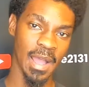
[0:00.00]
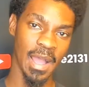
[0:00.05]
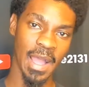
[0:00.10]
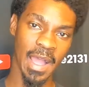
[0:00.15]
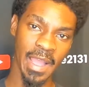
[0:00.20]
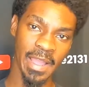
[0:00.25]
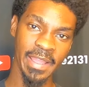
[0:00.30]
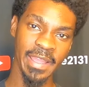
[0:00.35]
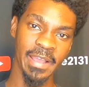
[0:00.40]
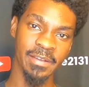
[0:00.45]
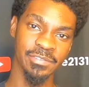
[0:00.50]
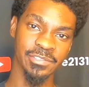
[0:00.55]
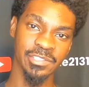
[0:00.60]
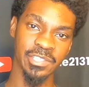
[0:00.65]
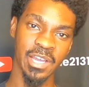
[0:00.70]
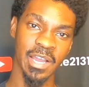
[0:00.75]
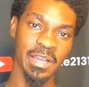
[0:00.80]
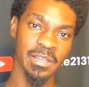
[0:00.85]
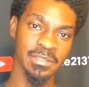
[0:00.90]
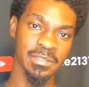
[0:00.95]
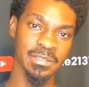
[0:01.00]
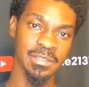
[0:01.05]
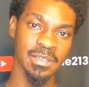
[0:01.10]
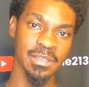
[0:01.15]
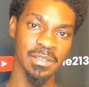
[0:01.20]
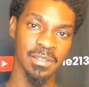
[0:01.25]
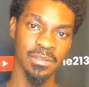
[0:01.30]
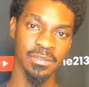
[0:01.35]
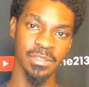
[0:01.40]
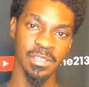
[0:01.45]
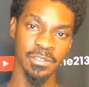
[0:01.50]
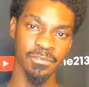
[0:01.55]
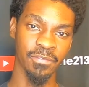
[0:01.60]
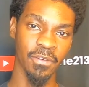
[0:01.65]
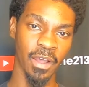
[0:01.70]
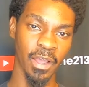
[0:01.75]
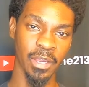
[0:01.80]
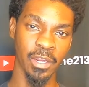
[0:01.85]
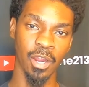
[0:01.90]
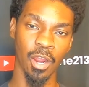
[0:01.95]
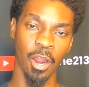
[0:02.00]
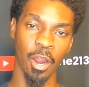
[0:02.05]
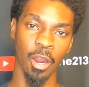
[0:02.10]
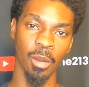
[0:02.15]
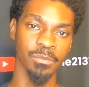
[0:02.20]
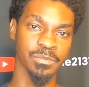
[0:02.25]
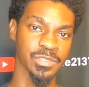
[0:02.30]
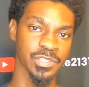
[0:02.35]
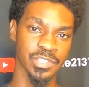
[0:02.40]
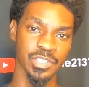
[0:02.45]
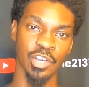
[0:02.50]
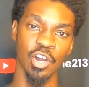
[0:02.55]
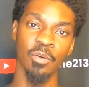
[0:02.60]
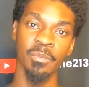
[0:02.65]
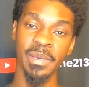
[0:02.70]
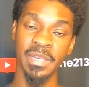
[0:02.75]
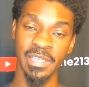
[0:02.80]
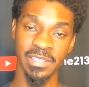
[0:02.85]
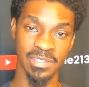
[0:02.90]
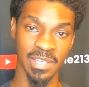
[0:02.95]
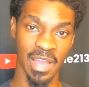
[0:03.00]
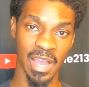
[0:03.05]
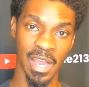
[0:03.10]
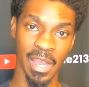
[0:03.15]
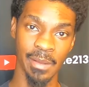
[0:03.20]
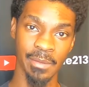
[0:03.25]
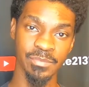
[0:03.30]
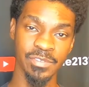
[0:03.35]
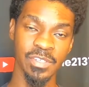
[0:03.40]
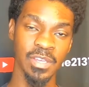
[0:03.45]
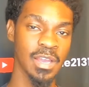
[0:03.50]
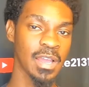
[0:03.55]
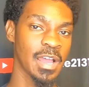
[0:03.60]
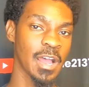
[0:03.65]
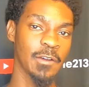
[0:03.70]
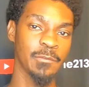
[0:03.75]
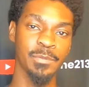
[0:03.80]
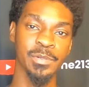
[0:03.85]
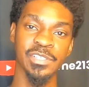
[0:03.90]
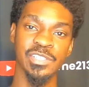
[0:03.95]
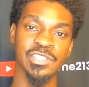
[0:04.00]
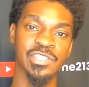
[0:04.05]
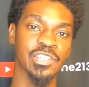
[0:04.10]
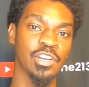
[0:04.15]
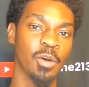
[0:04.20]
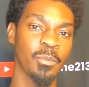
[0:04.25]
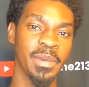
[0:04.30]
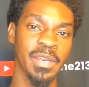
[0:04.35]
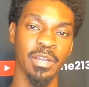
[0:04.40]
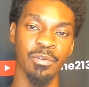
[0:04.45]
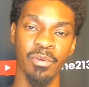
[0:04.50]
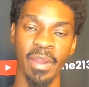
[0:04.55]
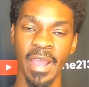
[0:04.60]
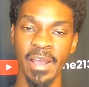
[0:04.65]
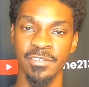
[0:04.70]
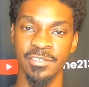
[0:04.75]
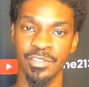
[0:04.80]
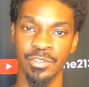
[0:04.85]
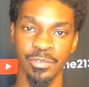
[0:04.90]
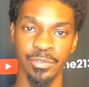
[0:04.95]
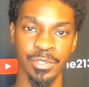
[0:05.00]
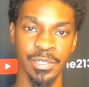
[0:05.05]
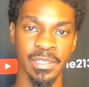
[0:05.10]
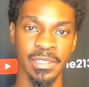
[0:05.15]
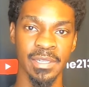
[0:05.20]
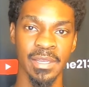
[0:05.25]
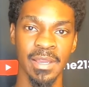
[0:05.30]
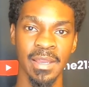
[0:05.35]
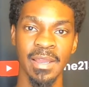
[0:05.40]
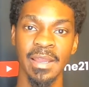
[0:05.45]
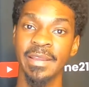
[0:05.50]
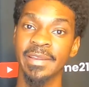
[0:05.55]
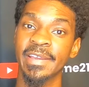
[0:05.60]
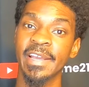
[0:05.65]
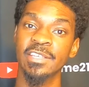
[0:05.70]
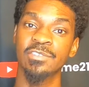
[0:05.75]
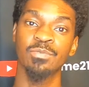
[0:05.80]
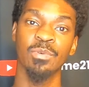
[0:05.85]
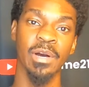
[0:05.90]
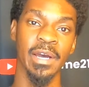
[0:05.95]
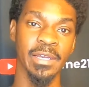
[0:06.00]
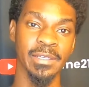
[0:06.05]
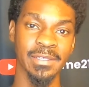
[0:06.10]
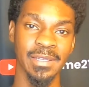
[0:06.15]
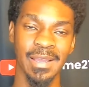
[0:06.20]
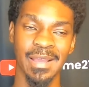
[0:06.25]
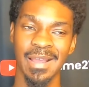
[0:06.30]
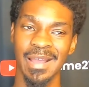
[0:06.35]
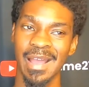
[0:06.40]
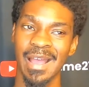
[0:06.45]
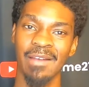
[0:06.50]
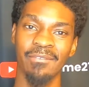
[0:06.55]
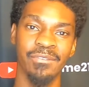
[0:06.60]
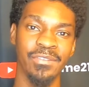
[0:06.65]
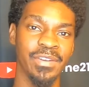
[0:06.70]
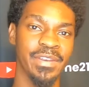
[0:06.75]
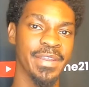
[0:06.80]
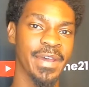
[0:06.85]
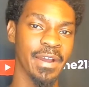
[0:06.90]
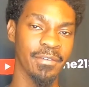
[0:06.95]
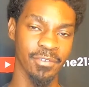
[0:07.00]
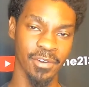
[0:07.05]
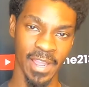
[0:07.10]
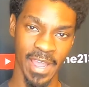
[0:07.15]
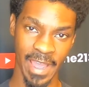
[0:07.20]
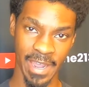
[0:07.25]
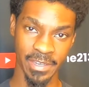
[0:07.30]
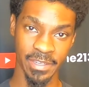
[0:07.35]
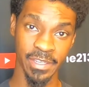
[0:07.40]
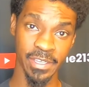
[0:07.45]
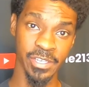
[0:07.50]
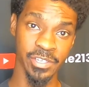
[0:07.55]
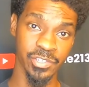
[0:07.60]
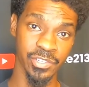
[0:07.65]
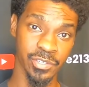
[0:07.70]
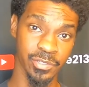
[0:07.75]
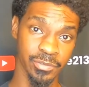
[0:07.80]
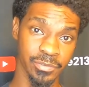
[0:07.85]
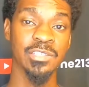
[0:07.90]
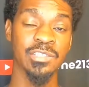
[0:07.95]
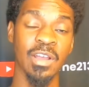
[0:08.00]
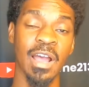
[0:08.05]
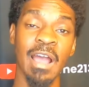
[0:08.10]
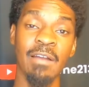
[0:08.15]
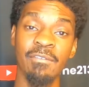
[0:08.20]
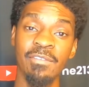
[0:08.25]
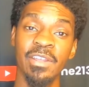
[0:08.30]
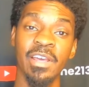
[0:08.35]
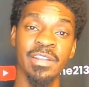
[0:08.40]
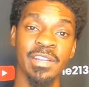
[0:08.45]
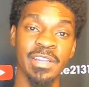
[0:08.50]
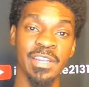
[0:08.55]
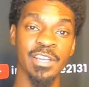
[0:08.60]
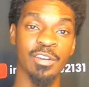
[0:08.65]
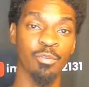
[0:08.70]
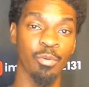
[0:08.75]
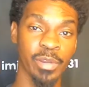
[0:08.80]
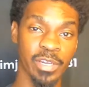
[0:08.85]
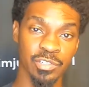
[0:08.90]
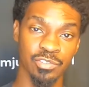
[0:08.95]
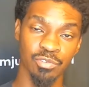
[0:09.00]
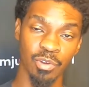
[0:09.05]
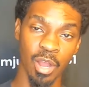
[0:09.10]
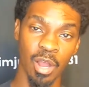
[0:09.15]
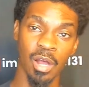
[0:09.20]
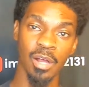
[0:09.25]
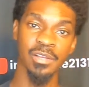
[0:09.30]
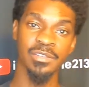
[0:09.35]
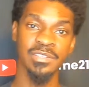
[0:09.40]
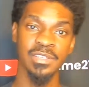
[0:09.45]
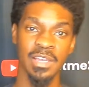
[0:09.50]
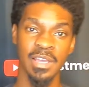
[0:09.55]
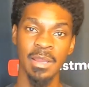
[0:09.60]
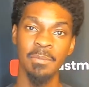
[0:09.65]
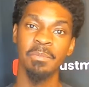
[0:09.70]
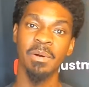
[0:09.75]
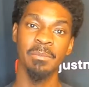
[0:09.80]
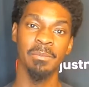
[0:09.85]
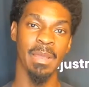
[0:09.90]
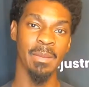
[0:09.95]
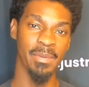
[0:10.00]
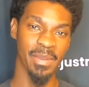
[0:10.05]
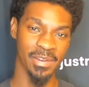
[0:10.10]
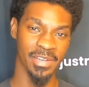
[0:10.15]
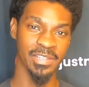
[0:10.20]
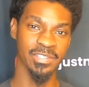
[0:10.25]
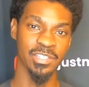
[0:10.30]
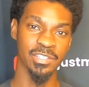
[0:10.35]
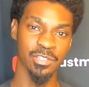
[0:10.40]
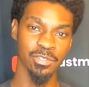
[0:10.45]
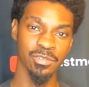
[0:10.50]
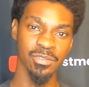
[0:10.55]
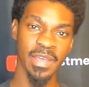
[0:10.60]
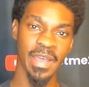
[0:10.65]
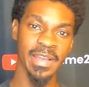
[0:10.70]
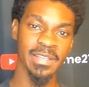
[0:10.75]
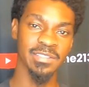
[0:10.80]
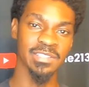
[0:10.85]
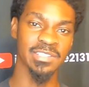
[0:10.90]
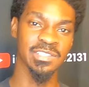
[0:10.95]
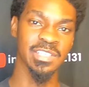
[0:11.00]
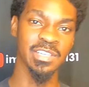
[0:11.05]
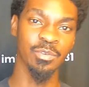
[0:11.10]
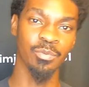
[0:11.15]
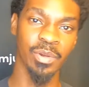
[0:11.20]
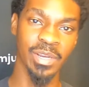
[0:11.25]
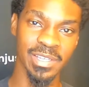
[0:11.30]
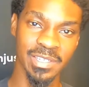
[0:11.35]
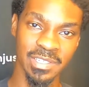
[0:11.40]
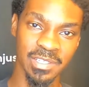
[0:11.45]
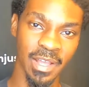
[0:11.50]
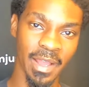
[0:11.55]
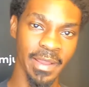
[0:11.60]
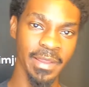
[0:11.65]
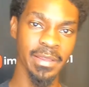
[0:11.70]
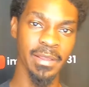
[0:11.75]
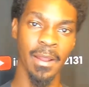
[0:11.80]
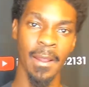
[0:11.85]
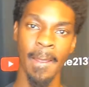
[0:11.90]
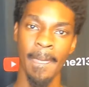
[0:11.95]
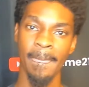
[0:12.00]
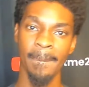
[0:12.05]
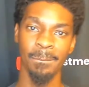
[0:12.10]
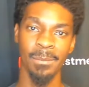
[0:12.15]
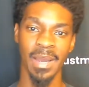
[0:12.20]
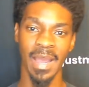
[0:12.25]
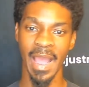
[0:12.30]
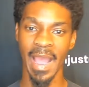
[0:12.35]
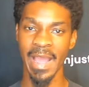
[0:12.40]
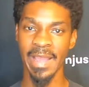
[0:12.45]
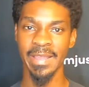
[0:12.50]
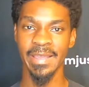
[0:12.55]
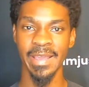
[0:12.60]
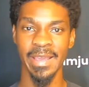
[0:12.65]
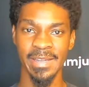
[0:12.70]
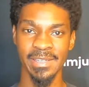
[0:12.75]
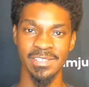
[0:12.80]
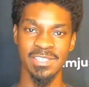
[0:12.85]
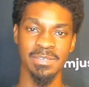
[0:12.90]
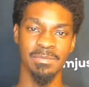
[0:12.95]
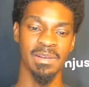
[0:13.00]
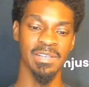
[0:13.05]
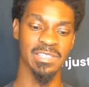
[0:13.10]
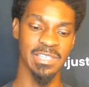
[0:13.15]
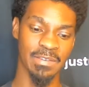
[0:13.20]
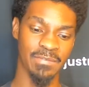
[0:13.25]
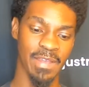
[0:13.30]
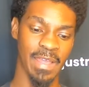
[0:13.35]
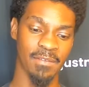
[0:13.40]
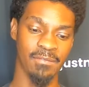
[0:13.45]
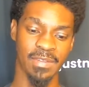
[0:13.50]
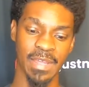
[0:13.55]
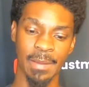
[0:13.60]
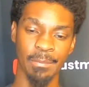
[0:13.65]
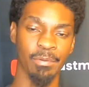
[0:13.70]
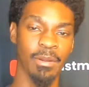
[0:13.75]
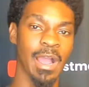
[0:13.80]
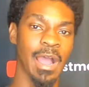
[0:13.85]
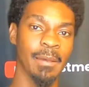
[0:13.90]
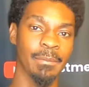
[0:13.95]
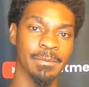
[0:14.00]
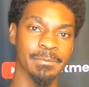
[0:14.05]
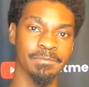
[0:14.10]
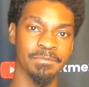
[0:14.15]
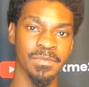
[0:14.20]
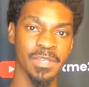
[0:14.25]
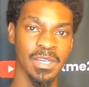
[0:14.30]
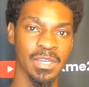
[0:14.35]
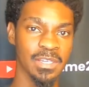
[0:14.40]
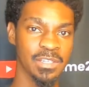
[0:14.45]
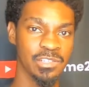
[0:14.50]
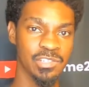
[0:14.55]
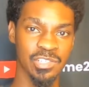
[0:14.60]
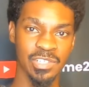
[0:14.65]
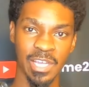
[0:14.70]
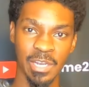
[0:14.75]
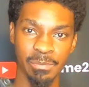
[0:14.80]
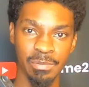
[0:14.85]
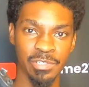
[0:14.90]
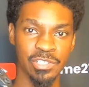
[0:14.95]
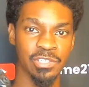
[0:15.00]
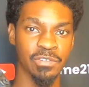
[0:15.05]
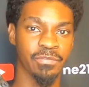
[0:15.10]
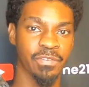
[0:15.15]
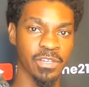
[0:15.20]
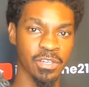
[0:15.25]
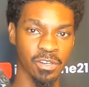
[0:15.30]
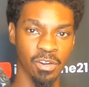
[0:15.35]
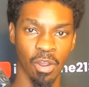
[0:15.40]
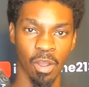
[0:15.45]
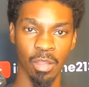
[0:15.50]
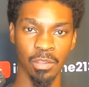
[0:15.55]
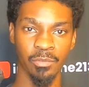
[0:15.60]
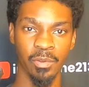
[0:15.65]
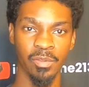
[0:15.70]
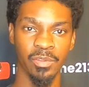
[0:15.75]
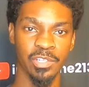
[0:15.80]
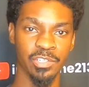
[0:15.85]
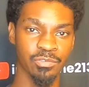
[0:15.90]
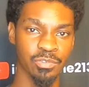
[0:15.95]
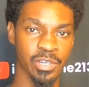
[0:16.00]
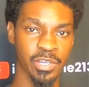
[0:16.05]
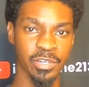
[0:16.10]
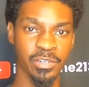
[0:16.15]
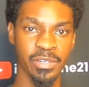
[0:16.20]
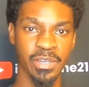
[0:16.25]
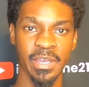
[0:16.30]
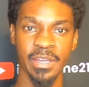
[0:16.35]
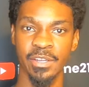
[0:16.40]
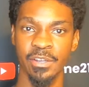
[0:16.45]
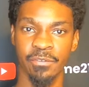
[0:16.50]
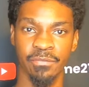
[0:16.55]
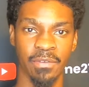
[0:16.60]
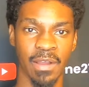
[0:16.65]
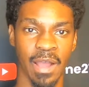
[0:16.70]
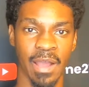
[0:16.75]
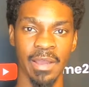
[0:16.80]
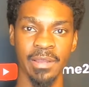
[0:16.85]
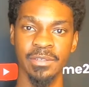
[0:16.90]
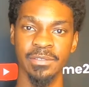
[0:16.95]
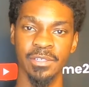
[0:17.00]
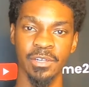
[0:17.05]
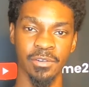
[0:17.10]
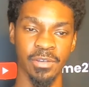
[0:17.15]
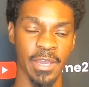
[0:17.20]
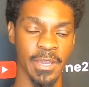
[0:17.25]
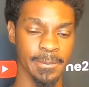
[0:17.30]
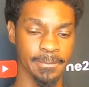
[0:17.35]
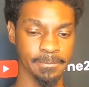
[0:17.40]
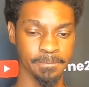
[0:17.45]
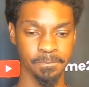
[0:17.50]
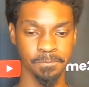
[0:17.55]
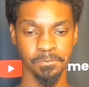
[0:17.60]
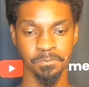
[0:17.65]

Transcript: I have shot this firearm so many times. I've put so many rounds through it. And guess what? I've never had an issue. So I haven't done any quick draws, but maybe I need to do that to see what it's like. But I can't see myself having that problem. You just got to put your finger all the way on the trigger and you're fine, okay?